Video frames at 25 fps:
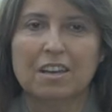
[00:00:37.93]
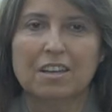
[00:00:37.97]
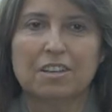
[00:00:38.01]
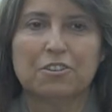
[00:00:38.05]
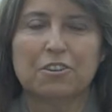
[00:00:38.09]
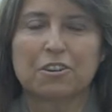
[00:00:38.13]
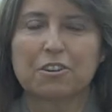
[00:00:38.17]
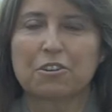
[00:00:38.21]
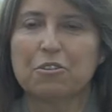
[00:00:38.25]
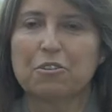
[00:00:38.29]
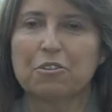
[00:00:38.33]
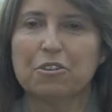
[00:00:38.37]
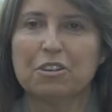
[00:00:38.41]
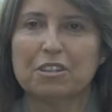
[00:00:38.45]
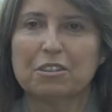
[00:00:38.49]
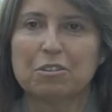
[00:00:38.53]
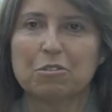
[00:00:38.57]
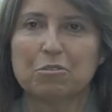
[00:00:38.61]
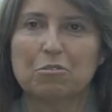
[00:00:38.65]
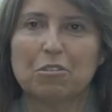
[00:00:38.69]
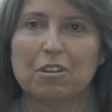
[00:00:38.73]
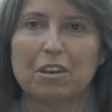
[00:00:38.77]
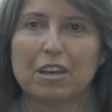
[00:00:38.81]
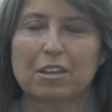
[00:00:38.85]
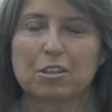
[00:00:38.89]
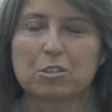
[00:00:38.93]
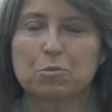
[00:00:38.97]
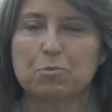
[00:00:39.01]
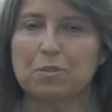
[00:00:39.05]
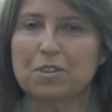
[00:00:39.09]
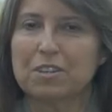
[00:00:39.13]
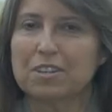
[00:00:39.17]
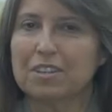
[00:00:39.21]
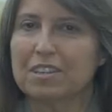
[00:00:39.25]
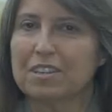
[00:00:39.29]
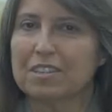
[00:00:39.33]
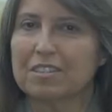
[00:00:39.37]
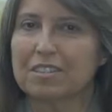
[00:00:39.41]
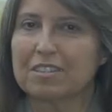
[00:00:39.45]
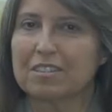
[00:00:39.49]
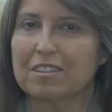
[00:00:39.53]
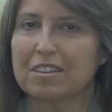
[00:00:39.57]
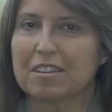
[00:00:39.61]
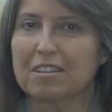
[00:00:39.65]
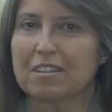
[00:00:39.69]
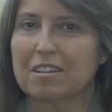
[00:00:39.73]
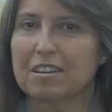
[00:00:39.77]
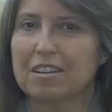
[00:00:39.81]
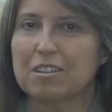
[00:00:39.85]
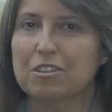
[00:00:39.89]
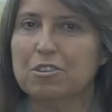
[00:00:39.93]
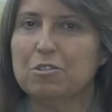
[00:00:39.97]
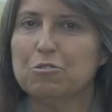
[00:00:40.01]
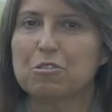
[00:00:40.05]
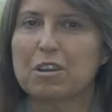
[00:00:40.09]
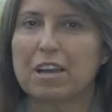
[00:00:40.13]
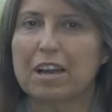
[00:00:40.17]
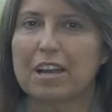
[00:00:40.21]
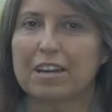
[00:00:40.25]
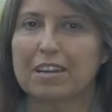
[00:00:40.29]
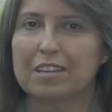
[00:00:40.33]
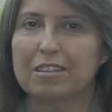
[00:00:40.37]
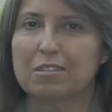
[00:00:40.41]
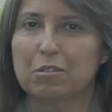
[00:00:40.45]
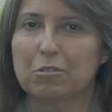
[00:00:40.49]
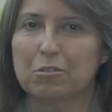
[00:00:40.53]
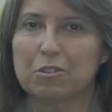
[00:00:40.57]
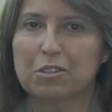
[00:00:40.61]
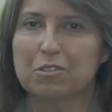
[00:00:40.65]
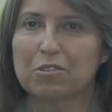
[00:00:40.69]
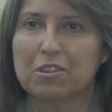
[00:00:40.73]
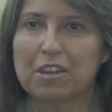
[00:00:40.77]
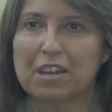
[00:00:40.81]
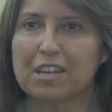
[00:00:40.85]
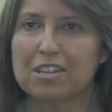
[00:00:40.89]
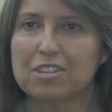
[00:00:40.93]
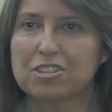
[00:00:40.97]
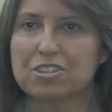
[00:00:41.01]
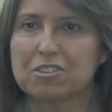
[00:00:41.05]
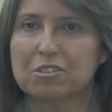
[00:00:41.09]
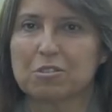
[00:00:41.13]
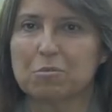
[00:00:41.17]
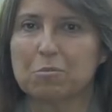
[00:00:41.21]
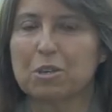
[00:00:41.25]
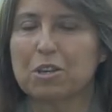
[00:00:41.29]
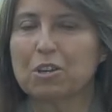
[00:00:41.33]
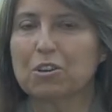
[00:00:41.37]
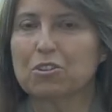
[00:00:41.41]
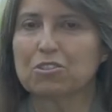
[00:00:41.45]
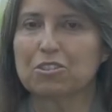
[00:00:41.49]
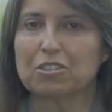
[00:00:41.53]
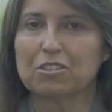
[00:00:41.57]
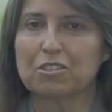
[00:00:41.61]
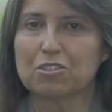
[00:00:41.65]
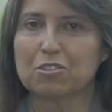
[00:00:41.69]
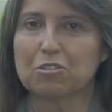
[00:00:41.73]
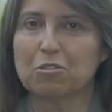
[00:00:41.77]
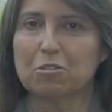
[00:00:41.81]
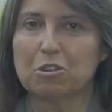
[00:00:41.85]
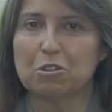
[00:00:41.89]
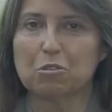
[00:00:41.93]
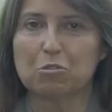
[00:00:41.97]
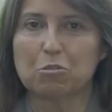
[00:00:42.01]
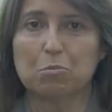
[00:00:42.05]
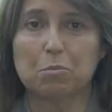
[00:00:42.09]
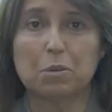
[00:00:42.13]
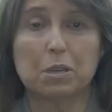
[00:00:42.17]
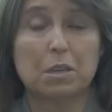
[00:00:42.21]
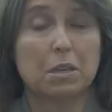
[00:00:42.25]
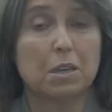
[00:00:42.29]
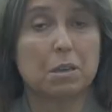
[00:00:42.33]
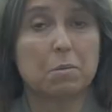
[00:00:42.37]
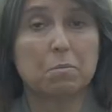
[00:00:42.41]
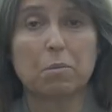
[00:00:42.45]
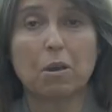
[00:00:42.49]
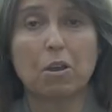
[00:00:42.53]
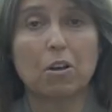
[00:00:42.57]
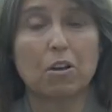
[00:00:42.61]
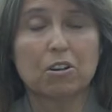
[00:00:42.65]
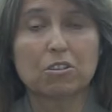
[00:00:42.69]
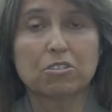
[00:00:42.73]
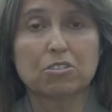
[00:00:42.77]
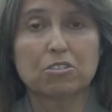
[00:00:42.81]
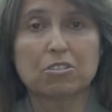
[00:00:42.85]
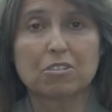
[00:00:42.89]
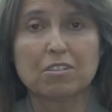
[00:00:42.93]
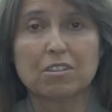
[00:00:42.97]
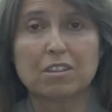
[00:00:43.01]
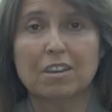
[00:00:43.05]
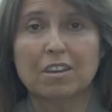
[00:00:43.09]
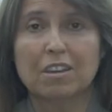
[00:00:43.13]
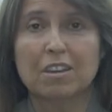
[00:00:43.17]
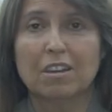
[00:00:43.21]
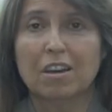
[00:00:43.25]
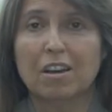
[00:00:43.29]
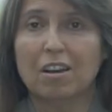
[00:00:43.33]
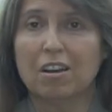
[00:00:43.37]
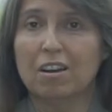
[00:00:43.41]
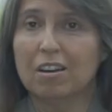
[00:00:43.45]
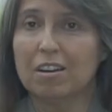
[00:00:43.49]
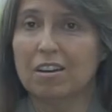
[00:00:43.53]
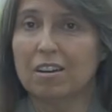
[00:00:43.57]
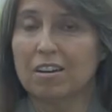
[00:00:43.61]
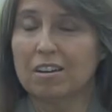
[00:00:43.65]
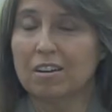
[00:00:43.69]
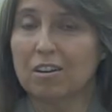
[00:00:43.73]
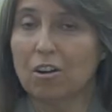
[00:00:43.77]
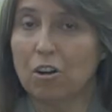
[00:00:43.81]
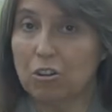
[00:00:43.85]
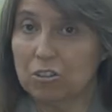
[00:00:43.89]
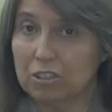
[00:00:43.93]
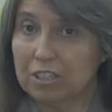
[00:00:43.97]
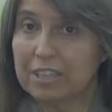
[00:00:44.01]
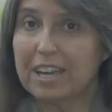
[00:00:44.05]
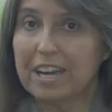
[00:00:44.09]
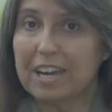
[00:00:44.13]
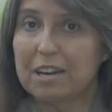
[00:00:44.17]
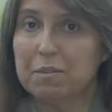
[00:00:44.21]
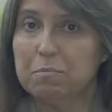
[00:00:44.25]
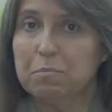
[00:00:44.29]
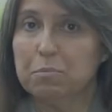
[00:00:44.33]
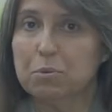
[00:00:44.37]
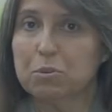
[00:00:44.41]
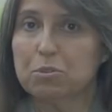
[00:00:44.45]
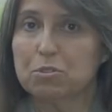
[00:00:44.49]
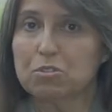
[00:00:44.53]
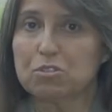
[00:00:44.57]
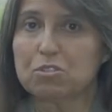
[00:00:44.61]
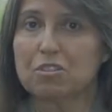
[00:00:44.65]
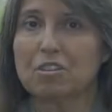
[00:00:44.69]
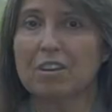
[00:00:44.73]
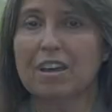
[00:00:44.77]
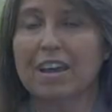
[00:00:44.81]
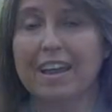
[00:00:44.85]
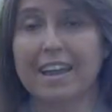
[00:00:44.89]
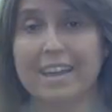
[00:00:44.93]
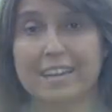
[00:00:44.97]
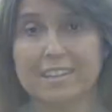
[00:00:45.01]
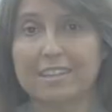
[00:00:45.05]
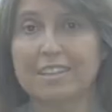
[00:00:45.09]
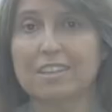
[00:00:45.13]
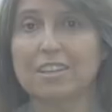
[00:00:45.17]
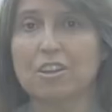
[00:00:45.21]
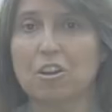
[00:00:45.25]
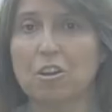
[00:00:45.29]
You're going to experience uh, a new kind of education because it is going to be in blocks, uh, on campus and in